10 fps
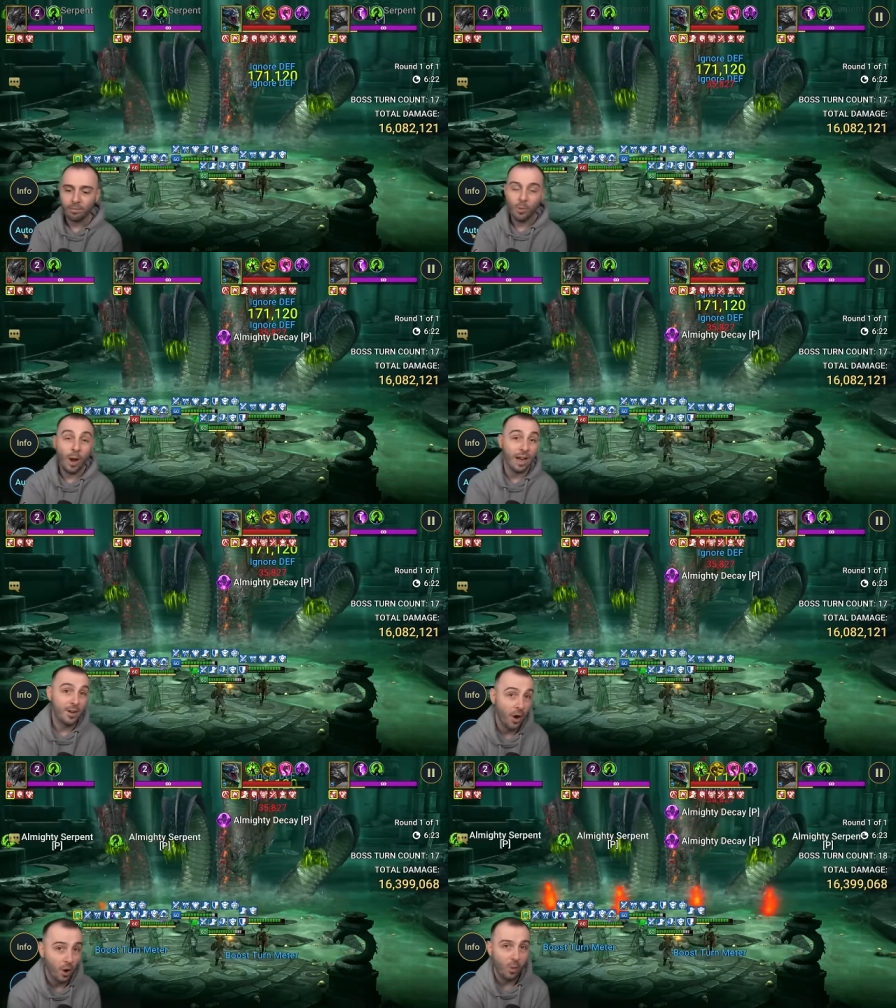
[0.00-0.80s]
we had
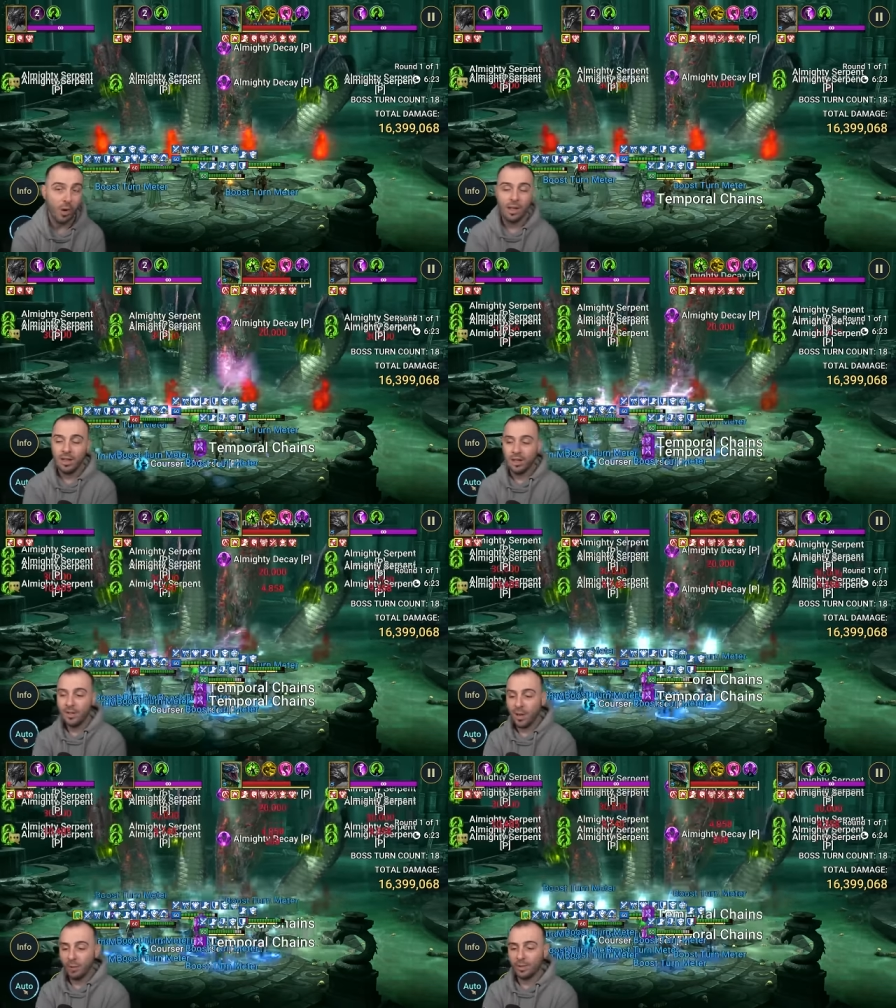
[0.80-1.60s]
no
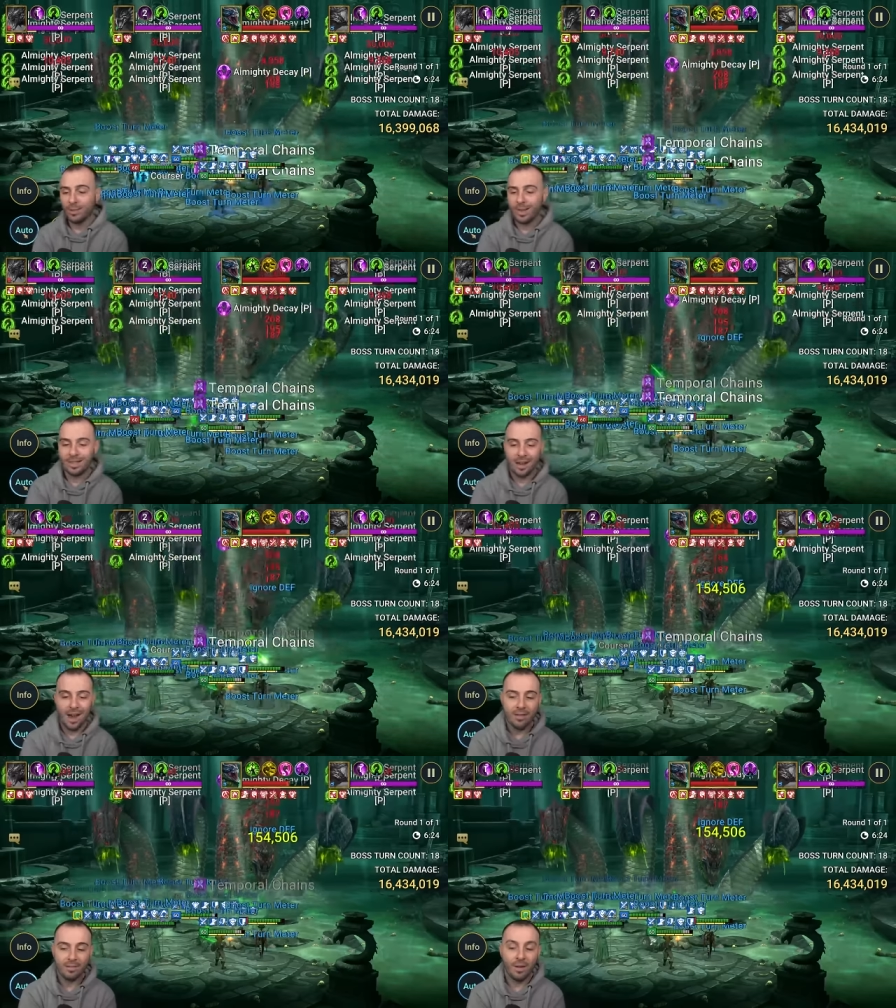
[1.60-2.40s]
no teammates
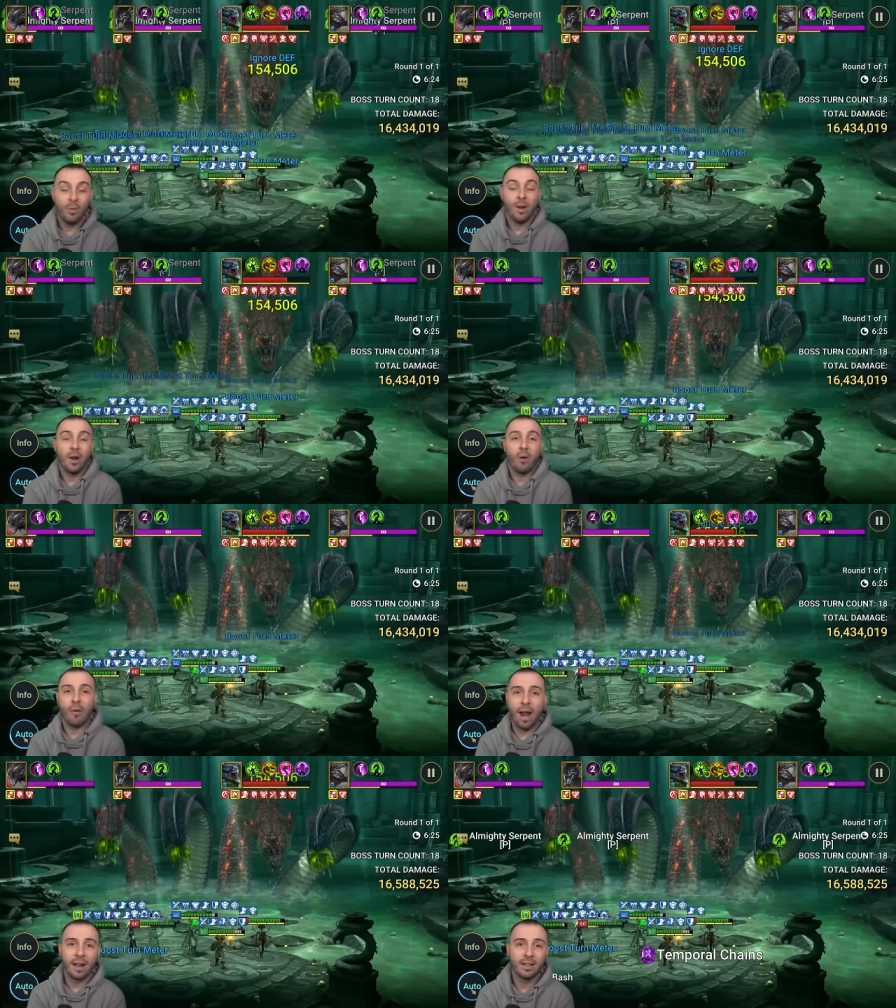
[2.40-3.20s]
alive. We got
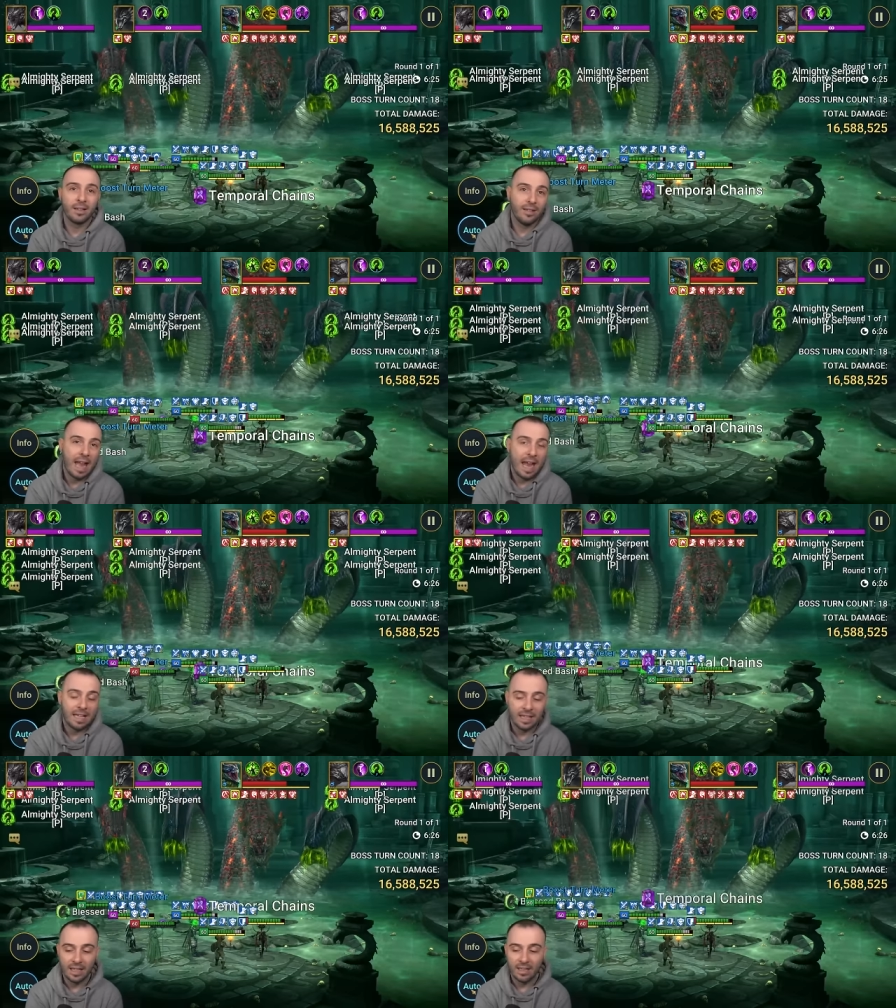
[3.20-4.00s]
wrecked,
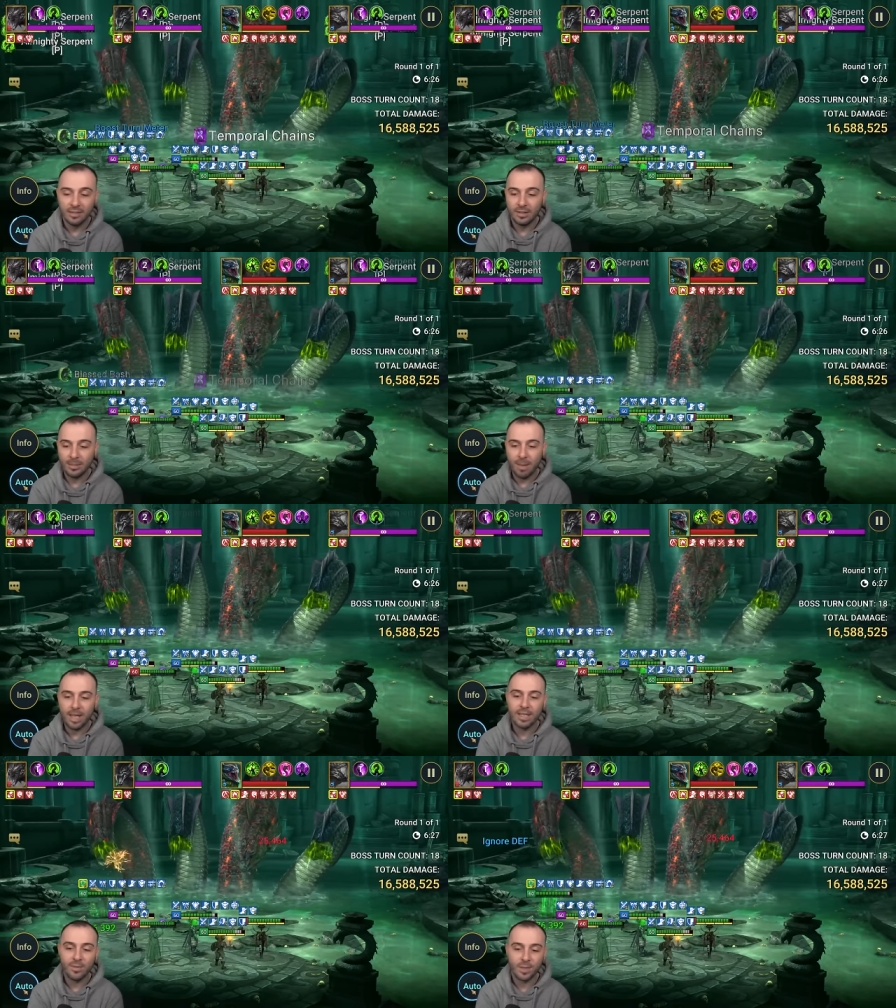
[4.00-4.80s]
and uh, the
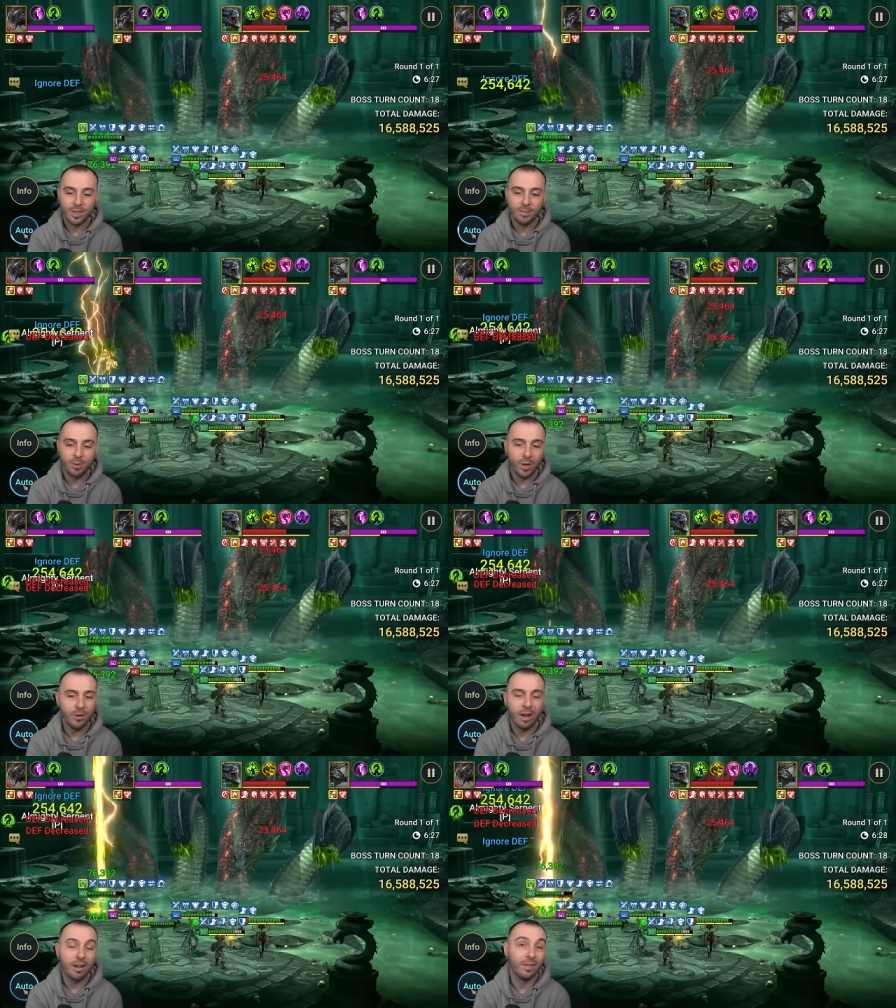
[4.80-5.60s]
passive was pretty
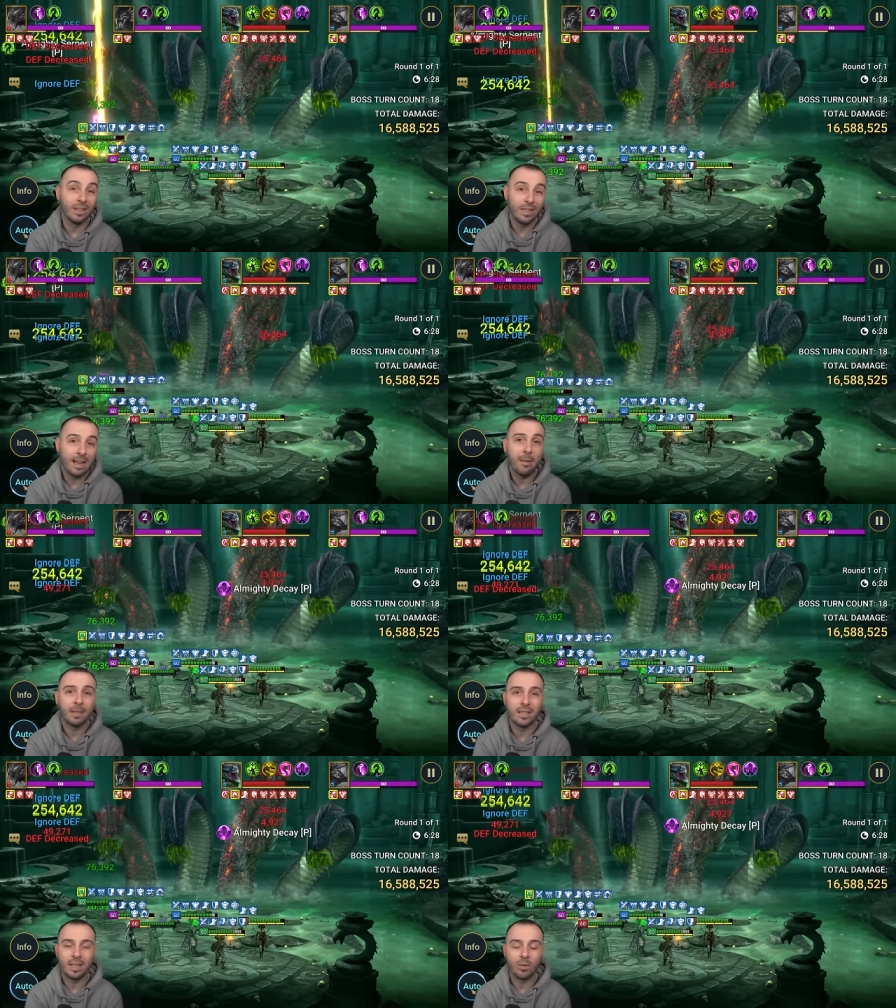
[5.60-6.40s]
relevant. It kept
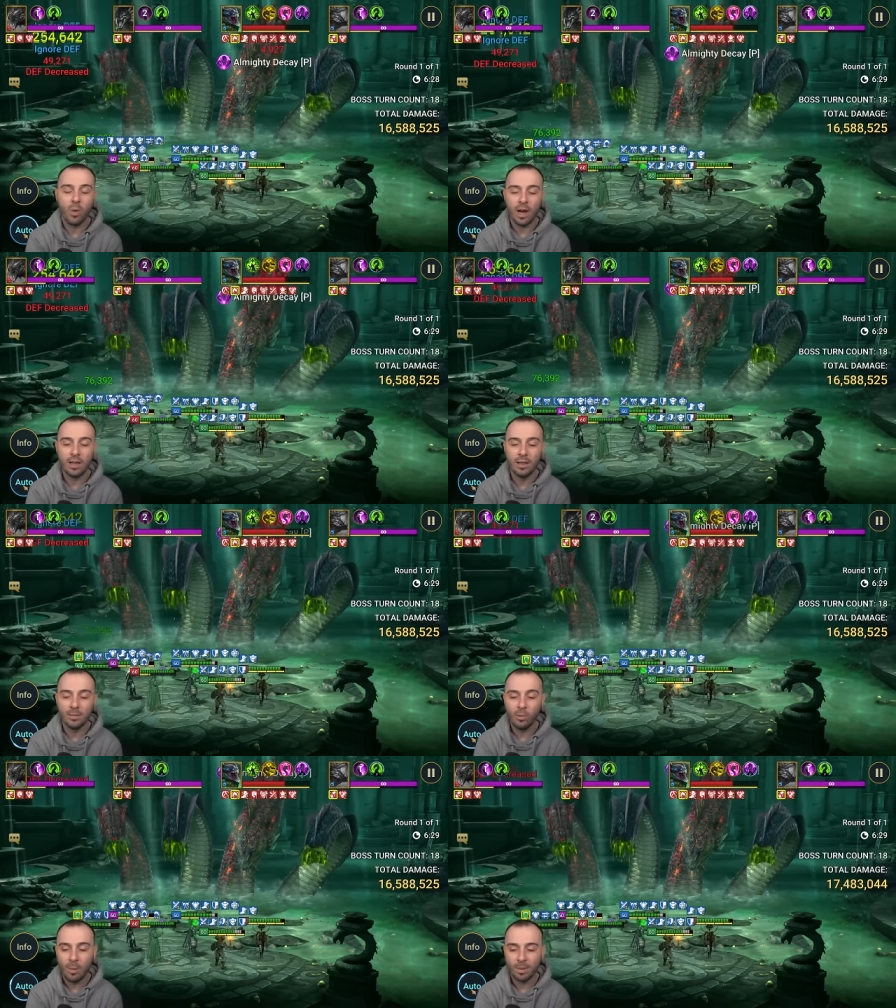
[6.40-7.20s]
us at one uh,
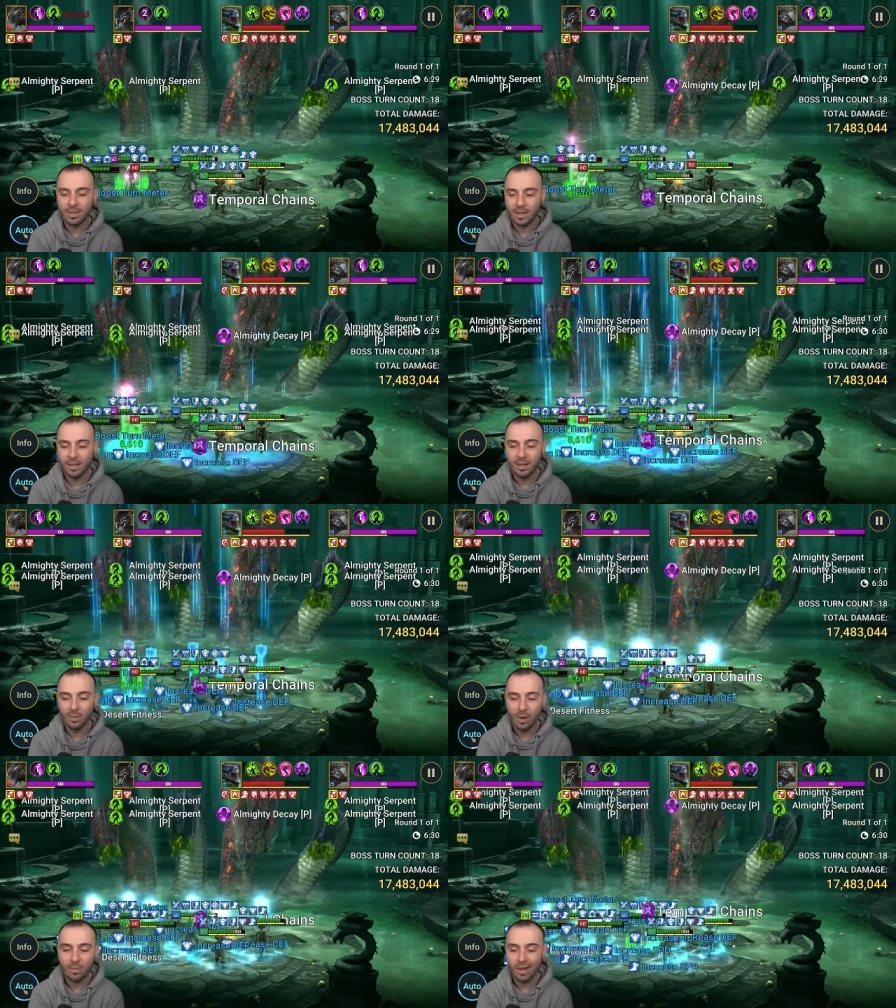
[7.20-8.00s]
one percent uh,
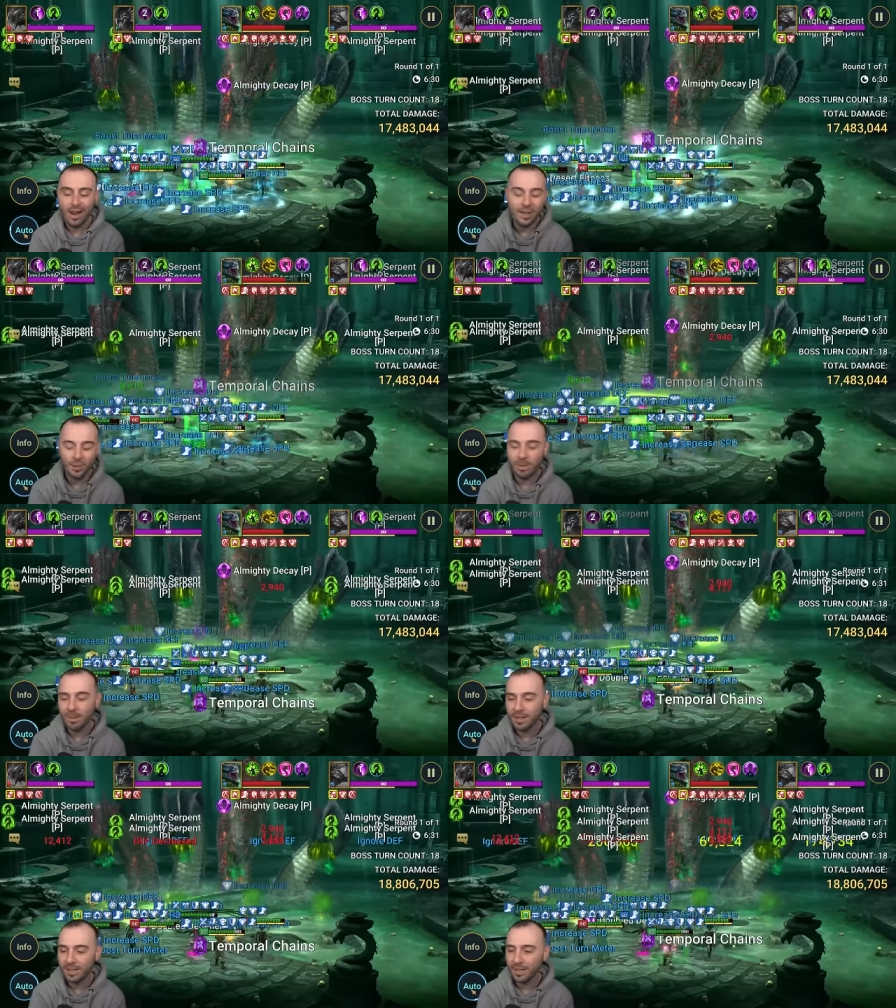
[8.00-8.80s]
one HP
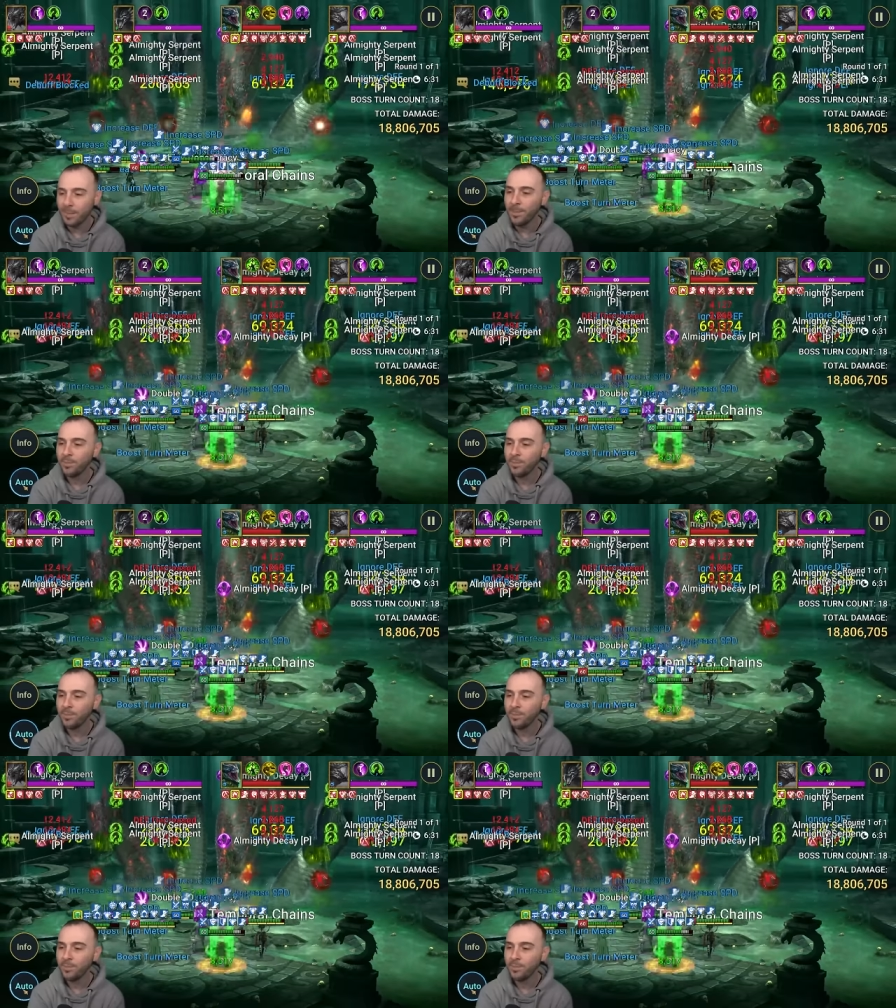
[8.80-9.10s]
basically.